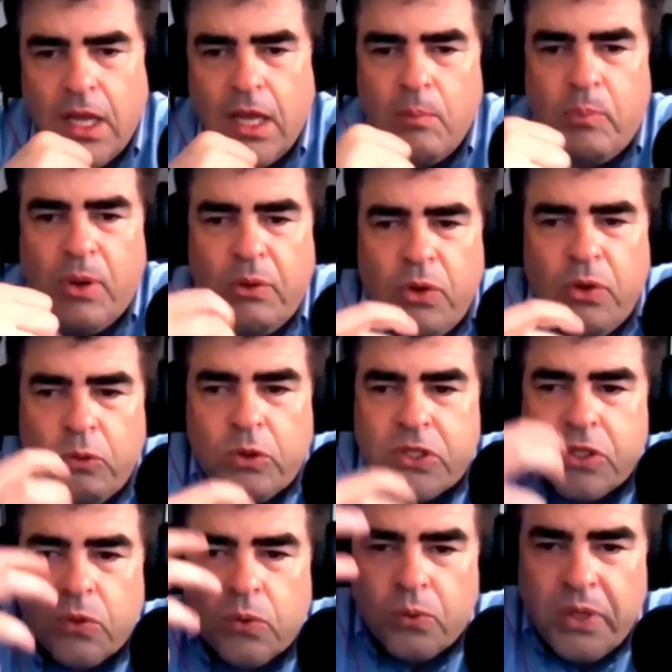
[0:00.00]
But it was
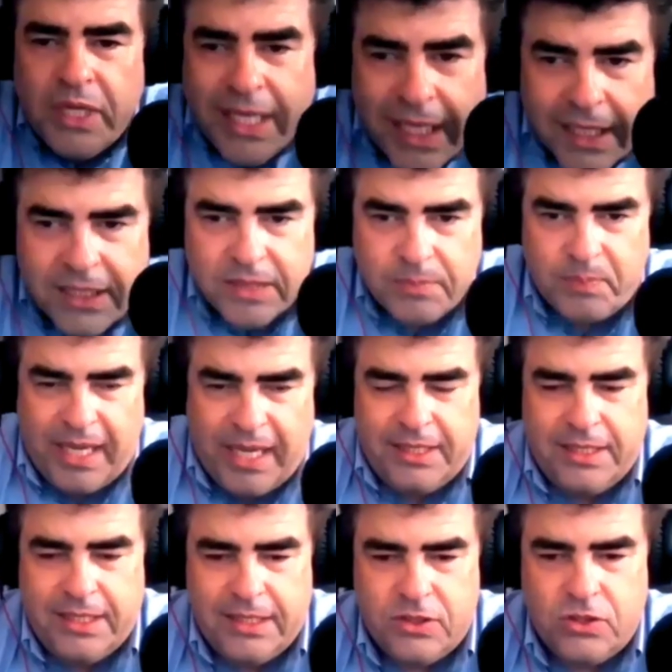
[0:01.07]
a
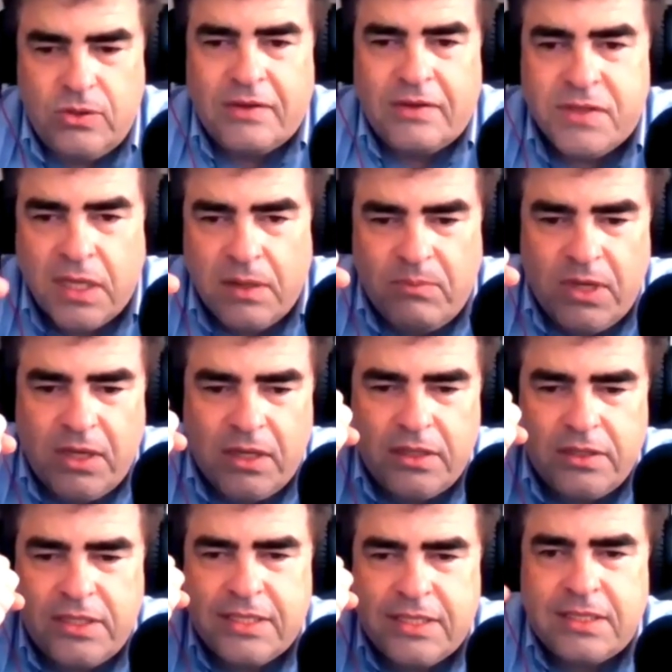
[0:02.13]
re-independence. You have 16
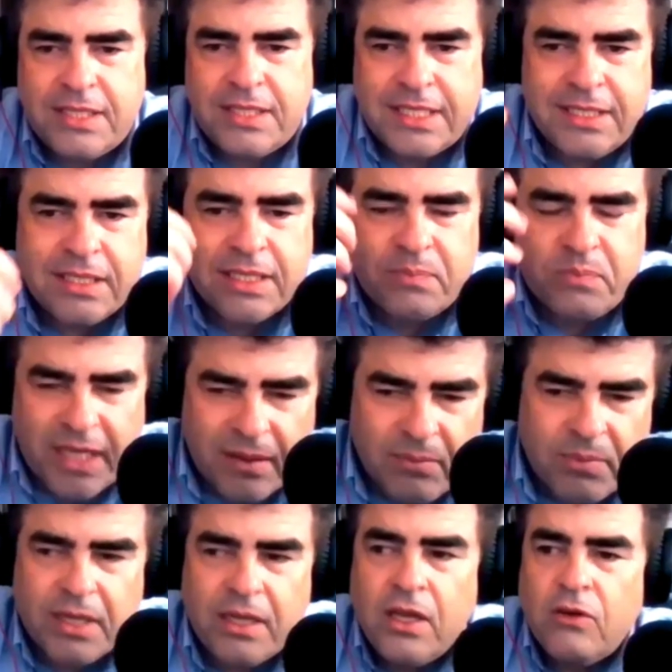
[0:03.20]
de
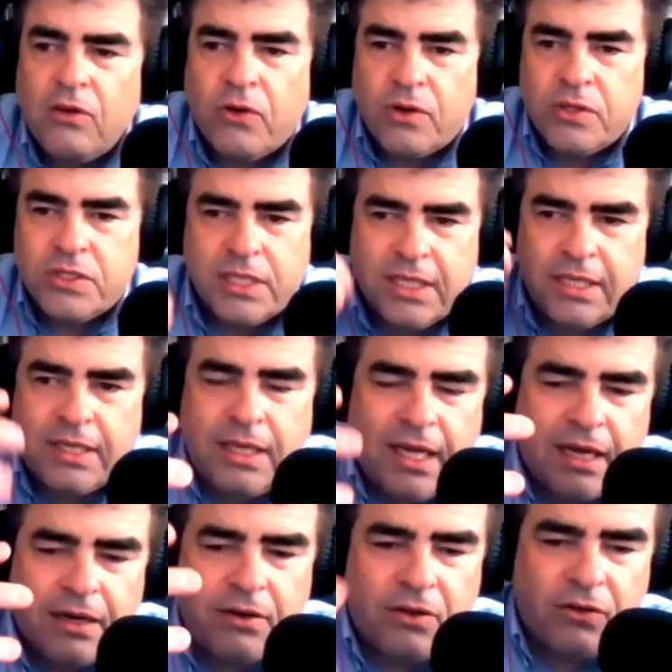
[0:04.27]
septiembre, first the kicking out
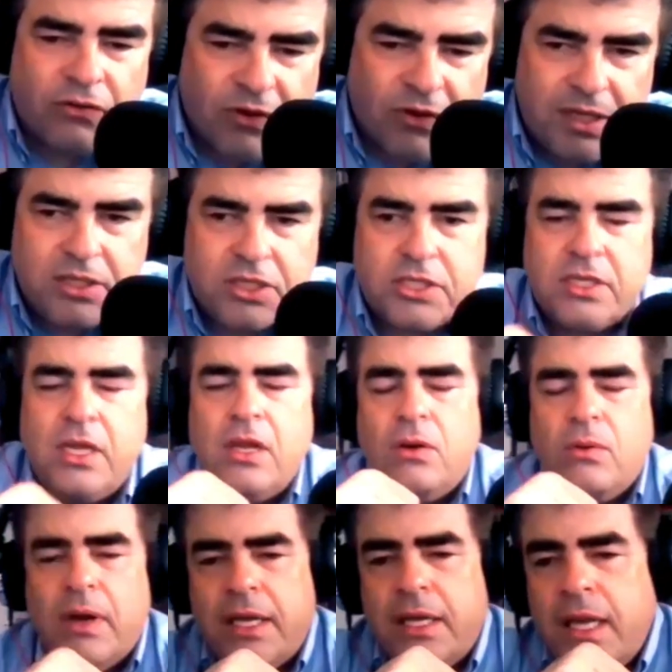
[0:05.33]
of the French.
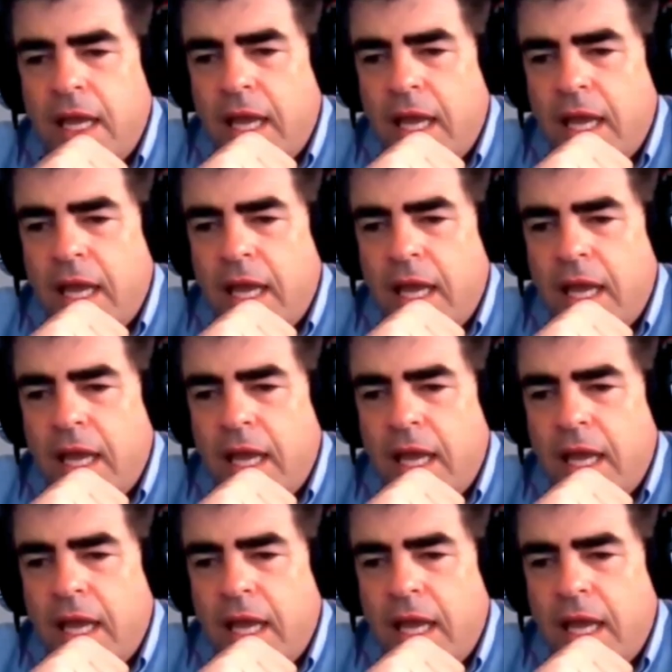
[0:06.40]
Right.